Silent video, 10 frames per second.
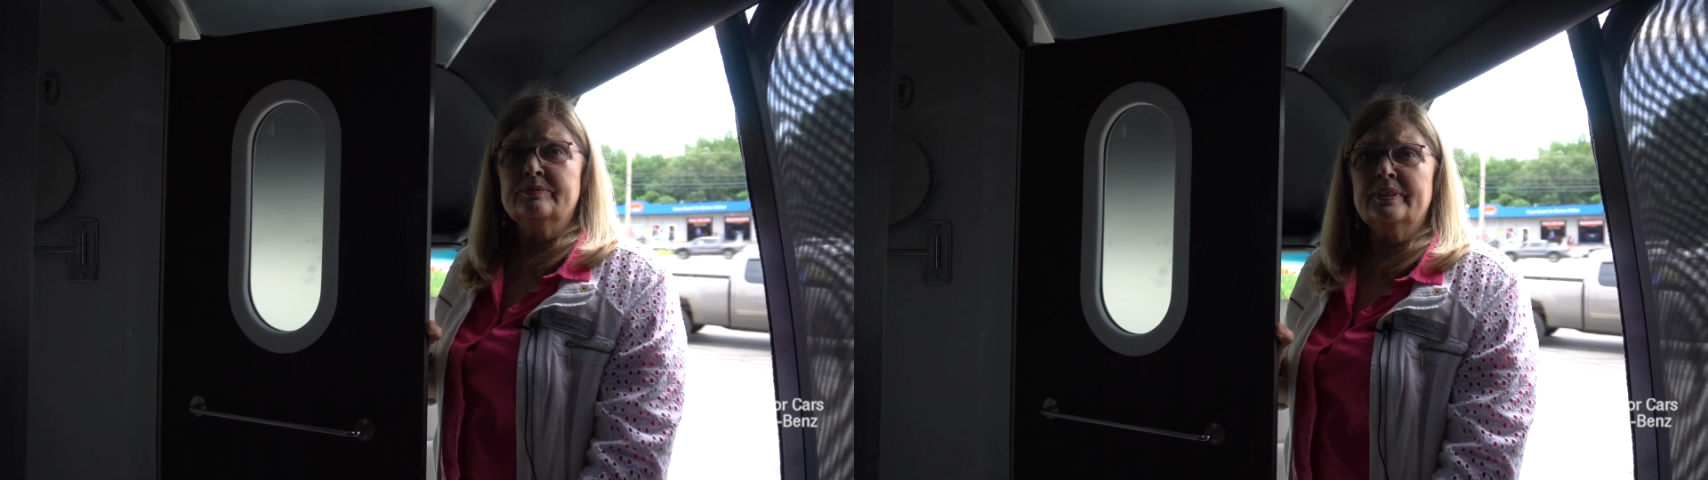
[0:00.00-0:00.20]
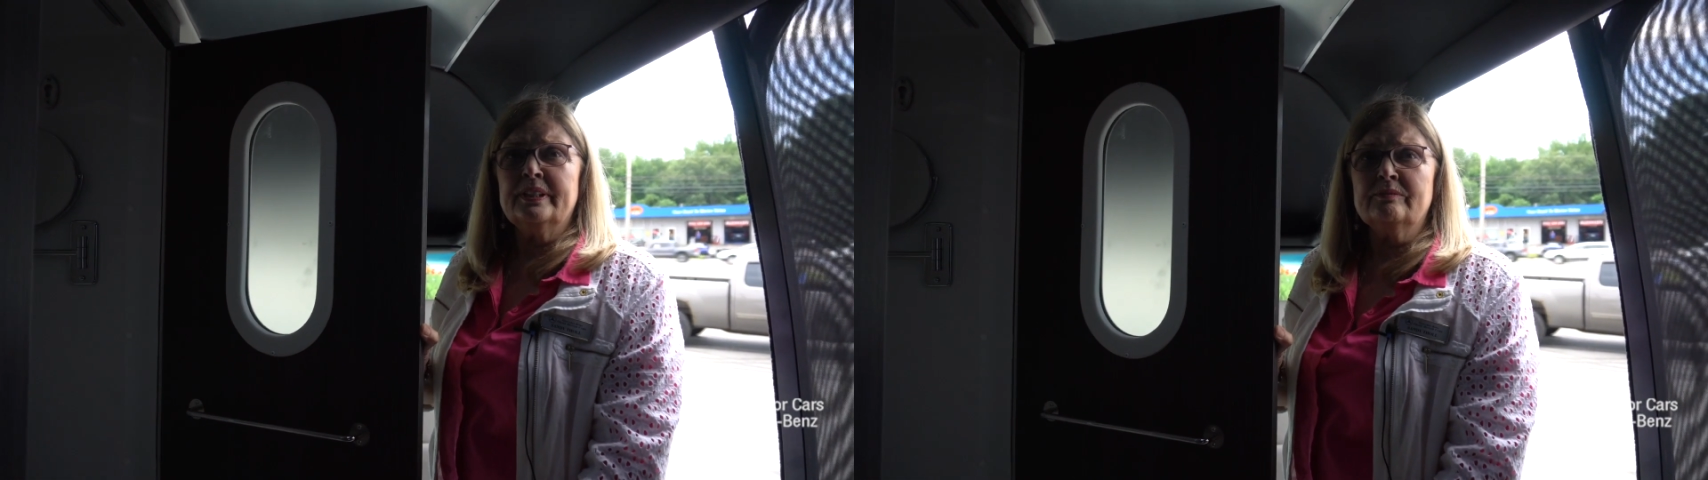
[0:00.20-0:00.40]

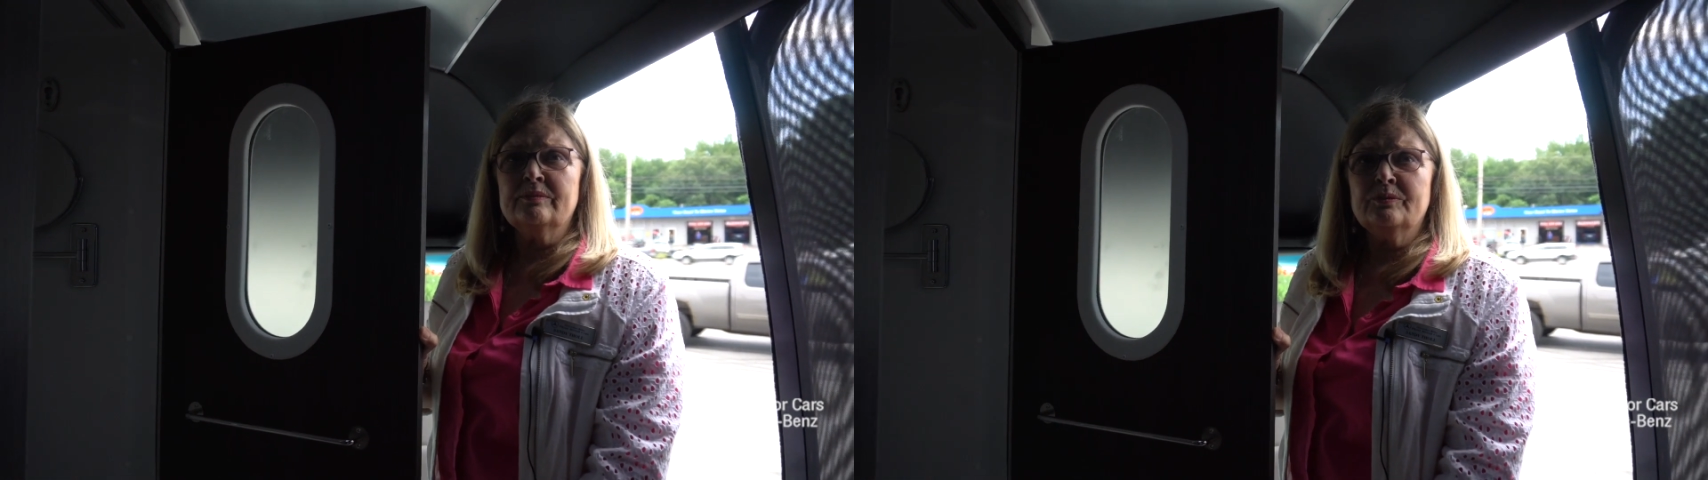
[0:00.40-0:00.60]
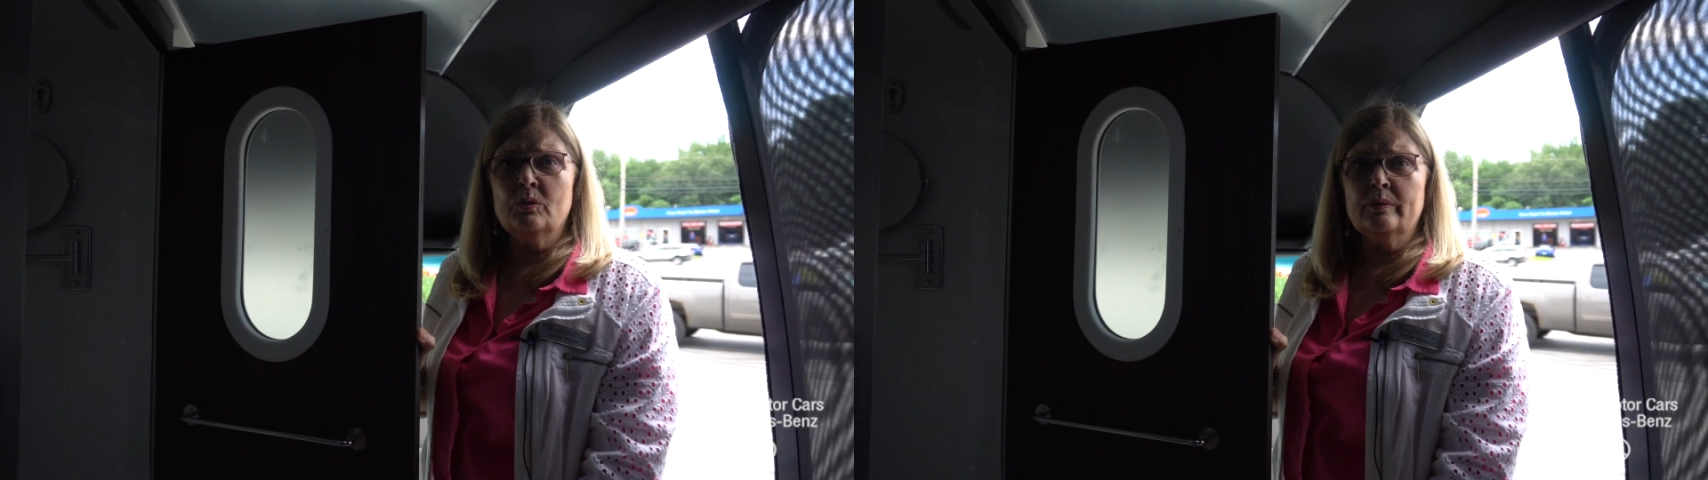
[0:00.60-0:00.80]
feet,
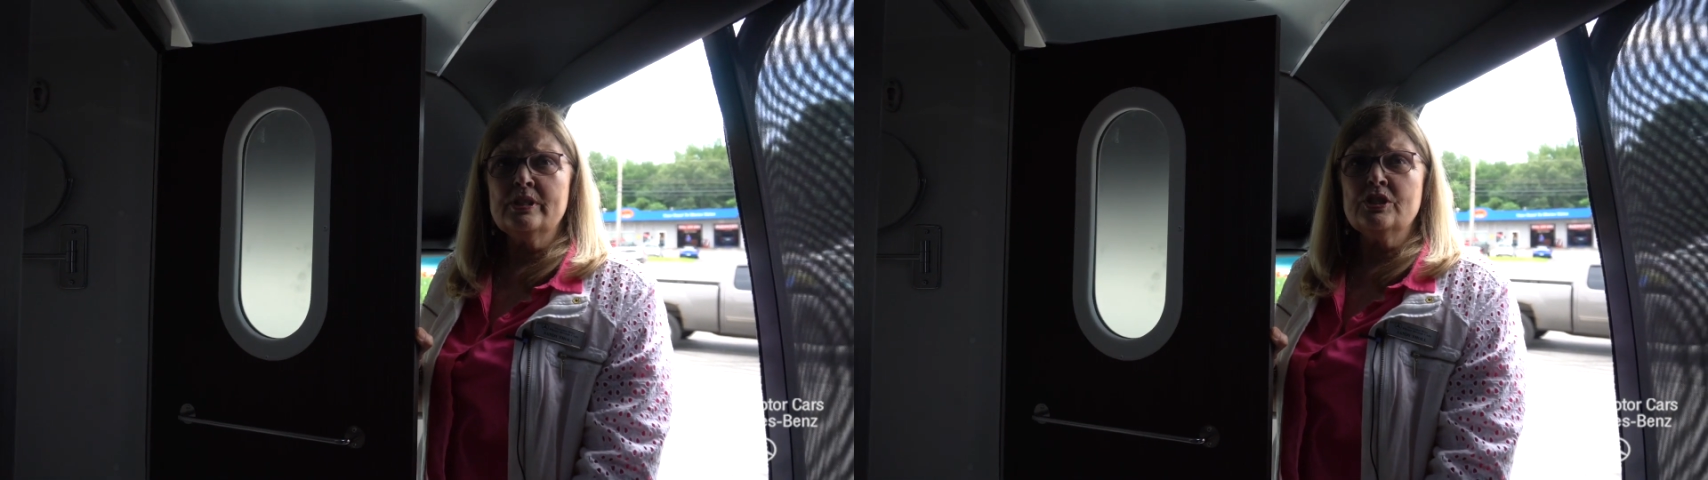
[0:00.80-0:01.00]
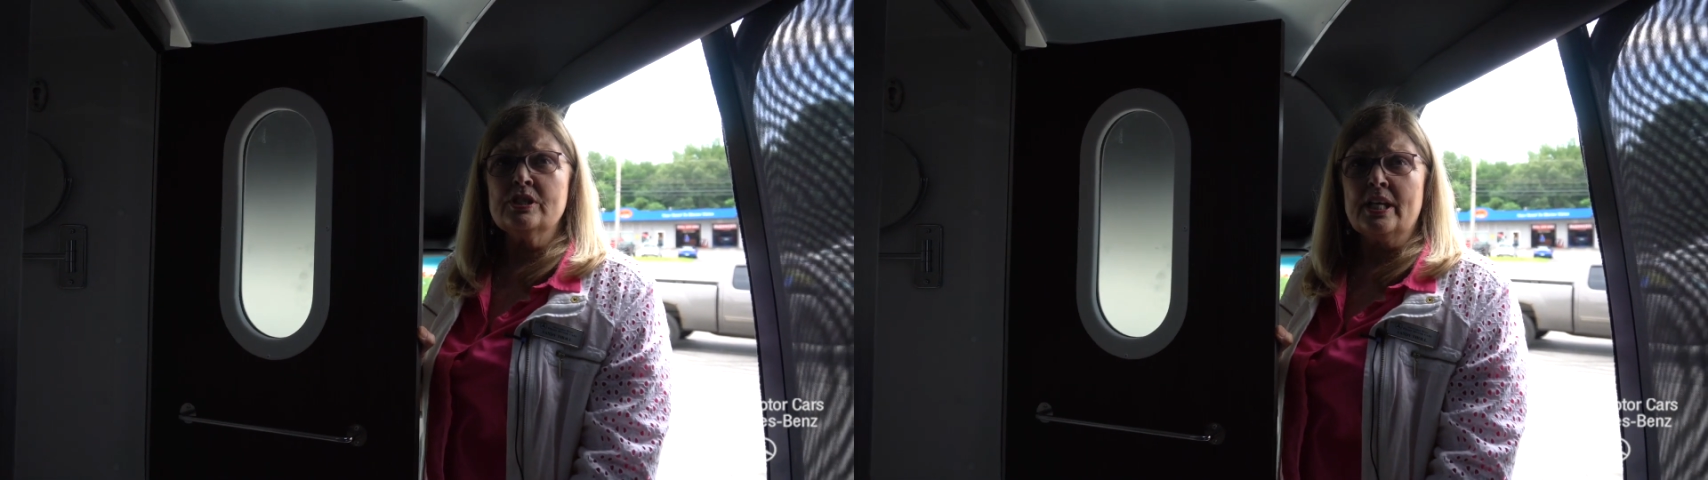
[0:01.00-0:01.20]
four
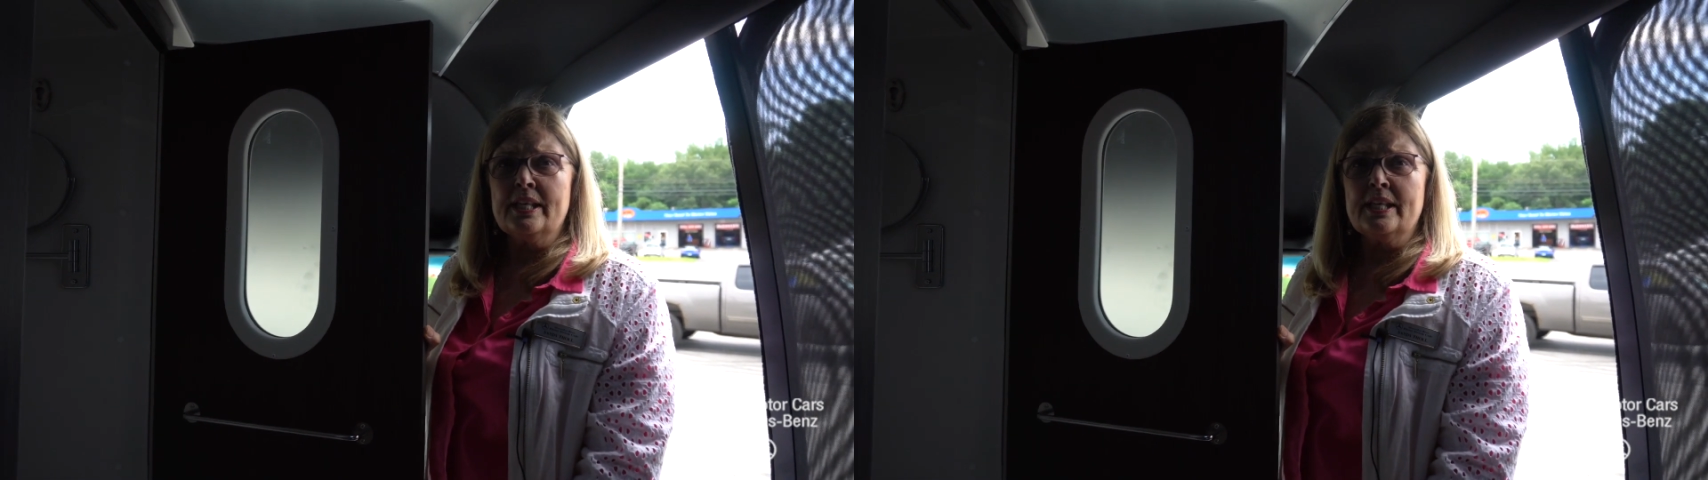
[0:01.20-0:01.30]
inches,